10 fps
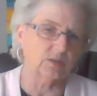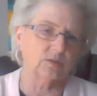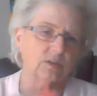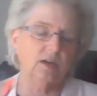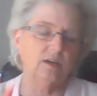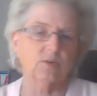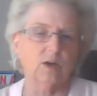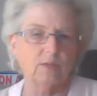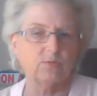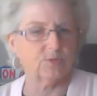undercover
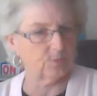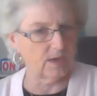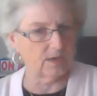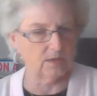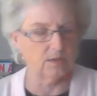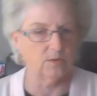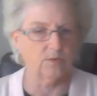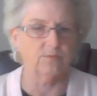and threatening their